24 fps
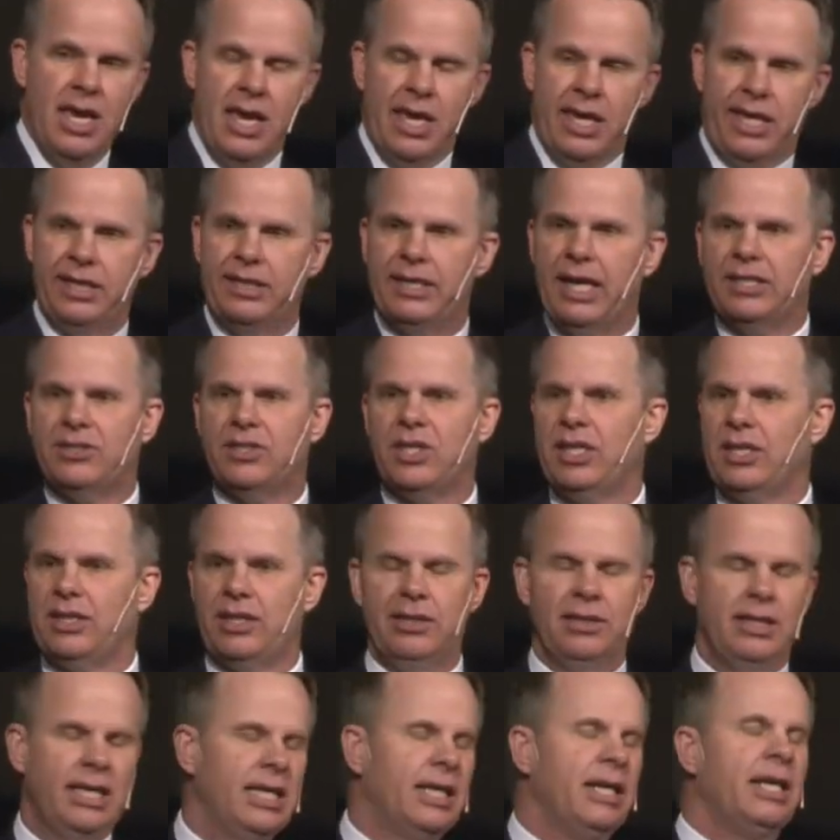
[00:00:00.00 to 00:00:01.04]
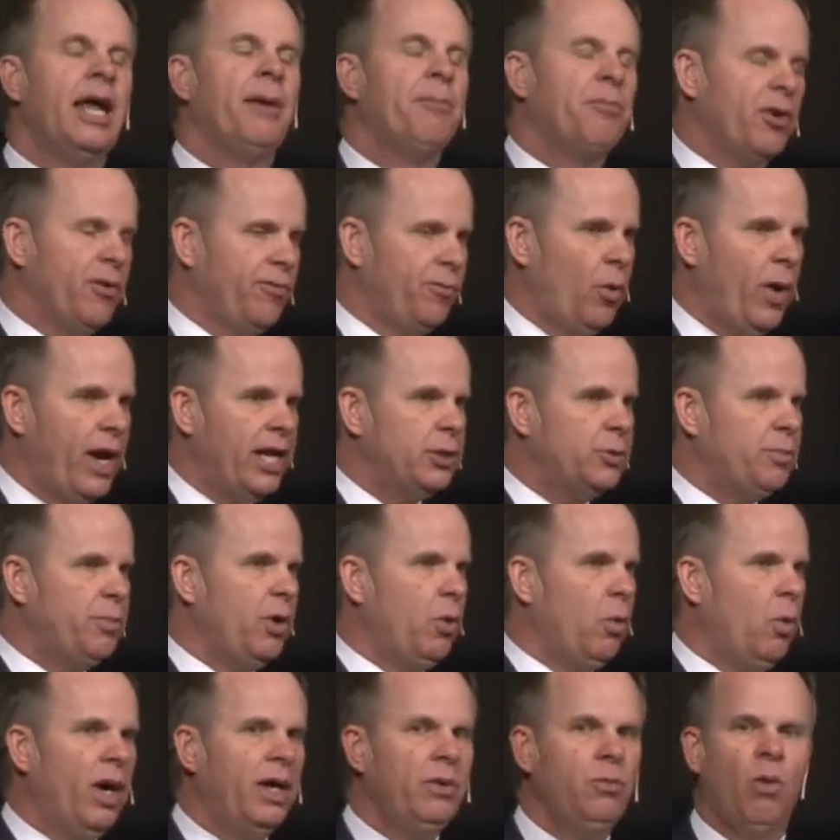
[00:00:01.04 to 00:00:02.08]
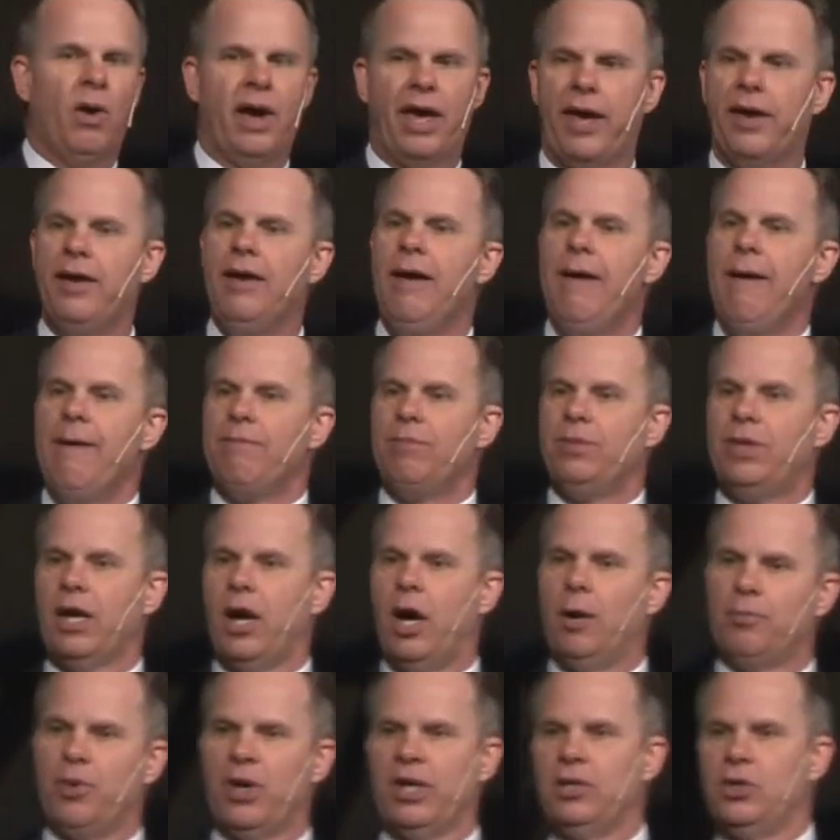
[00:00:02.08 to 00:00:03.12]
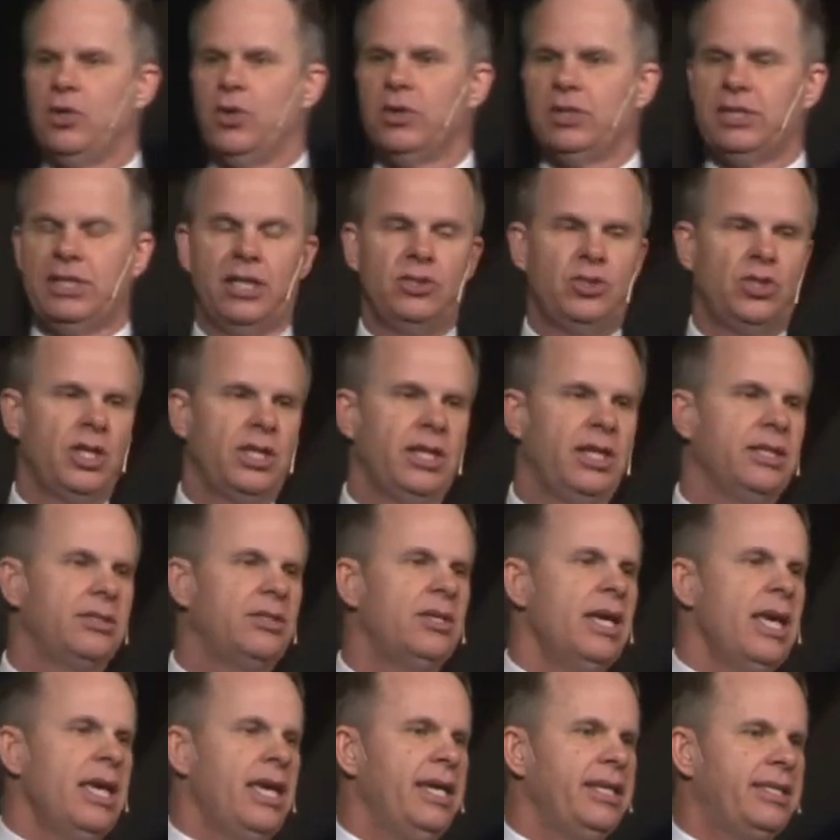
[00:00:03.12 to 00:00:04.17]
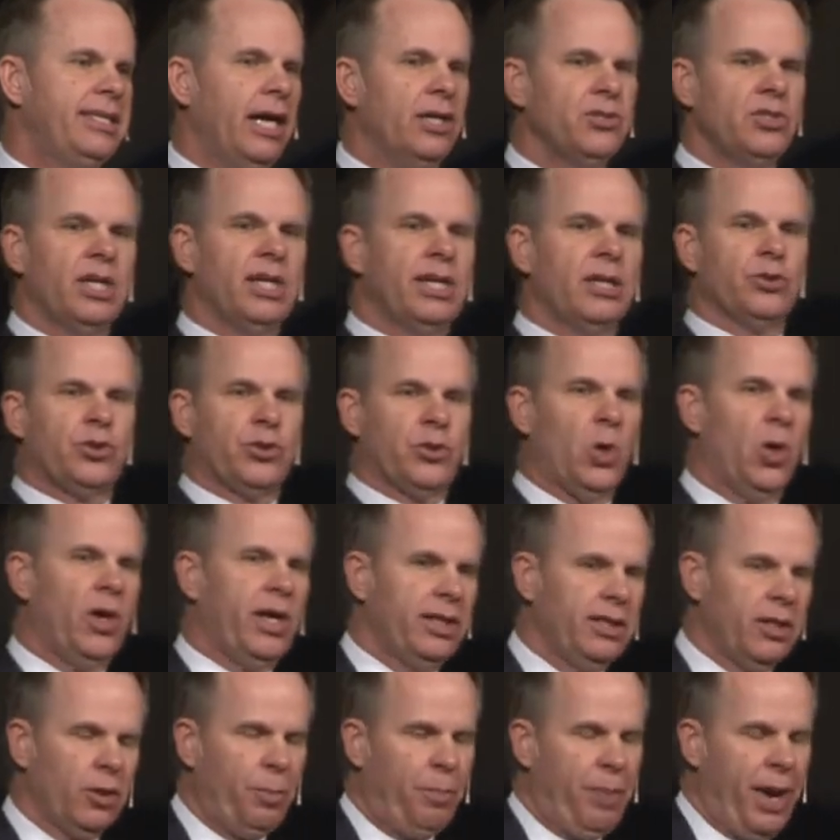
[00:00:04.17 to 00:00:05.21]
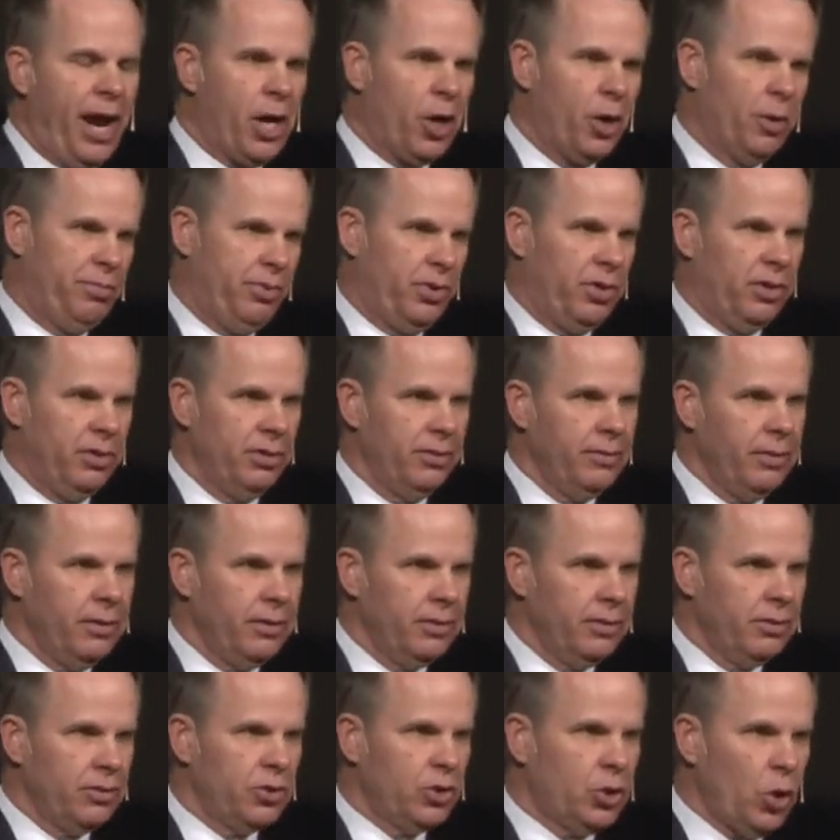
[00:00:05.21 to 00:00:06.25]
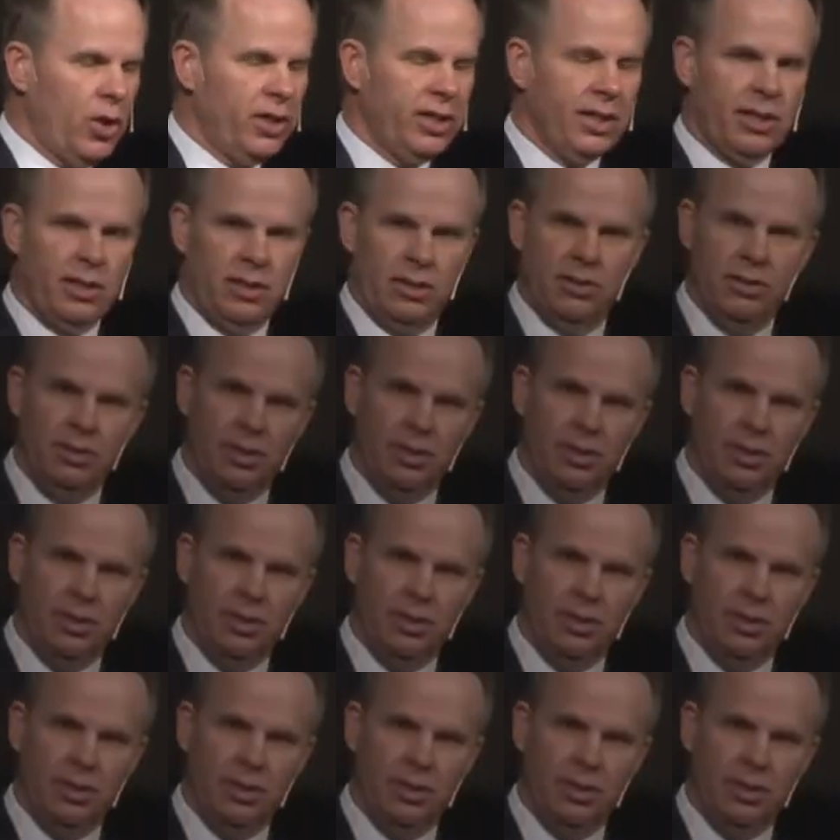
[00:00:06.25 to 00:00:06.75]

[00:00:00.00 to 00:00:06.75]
He does it in a number of ways, but one way that I'll bring to your attention is he tells a little story, a little parable, short little